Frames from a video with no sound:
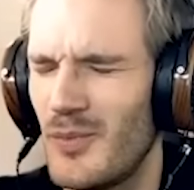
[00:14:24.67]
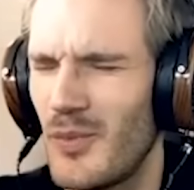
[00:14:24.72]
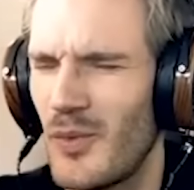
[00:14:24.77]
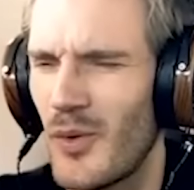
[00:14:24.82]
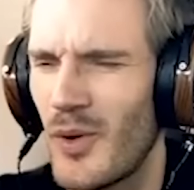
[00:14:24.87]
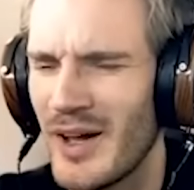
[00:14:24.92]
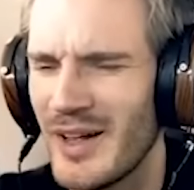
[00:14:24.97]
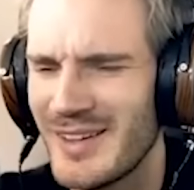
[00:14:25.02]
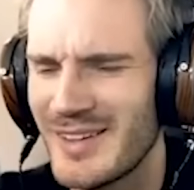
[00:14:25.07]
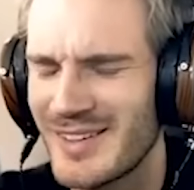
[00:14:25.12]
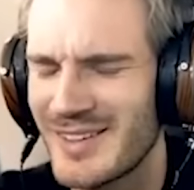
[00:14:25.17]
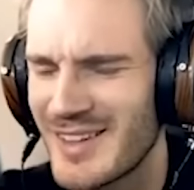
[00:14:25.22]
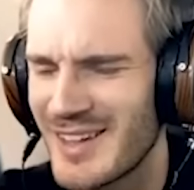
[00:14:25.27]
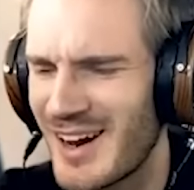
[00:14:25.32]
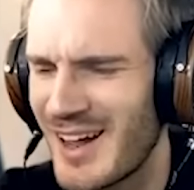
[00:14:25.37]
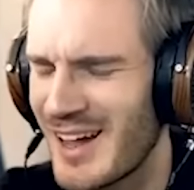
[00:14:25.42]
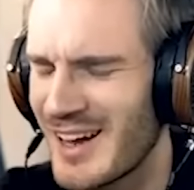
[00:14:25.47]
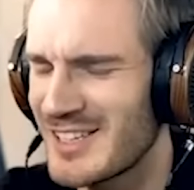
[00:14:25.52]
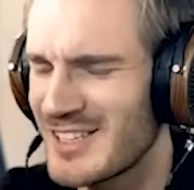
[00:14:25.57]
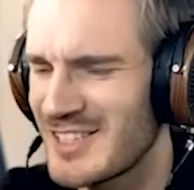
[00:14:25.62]
What?
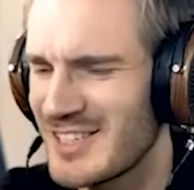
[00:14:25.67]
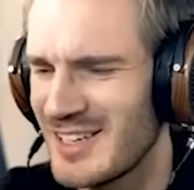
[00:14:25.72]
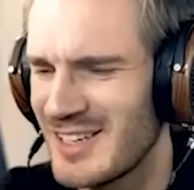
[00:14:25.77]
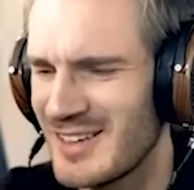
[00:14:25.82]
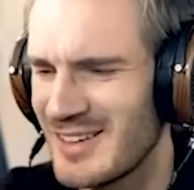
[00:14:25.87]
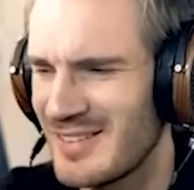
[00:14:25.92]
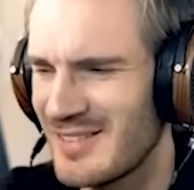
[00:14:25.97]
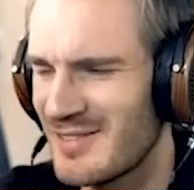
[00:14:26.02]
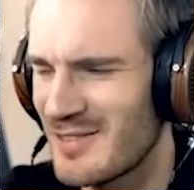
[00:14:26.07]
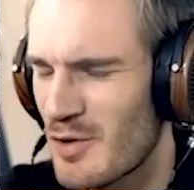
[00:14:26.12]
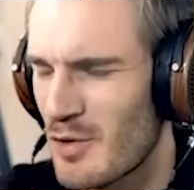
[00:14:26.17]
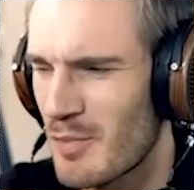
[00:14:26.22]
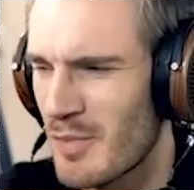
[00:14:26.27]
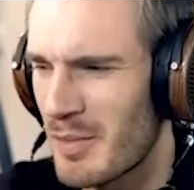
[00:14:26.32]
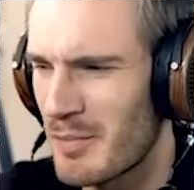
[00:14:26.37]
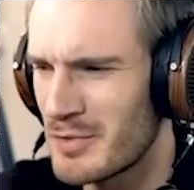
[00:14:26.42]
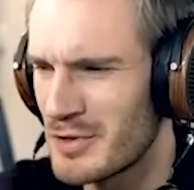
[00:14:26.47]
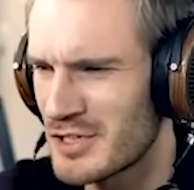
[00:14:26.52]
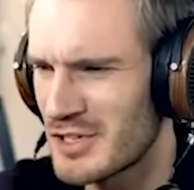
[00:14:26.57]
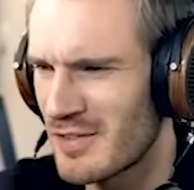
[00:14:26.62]
Did I actually
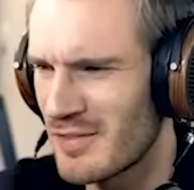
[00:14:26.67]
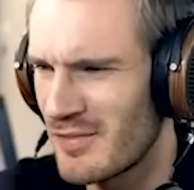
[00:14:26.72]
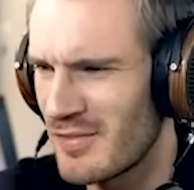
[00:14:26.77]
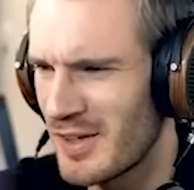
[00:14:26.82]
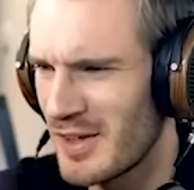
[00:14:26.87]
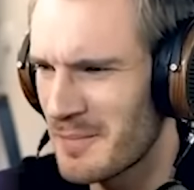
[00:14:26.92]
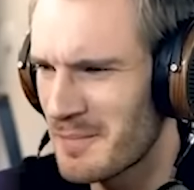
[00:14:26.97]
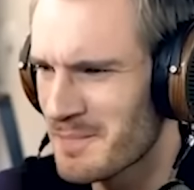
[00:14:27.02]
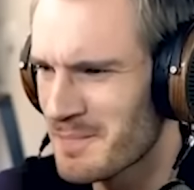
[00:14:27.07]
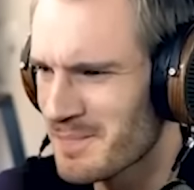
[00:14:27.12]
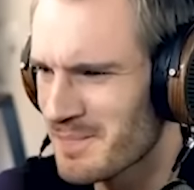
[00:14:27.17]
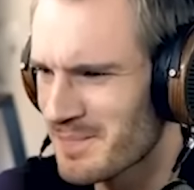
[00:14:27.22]
remember something?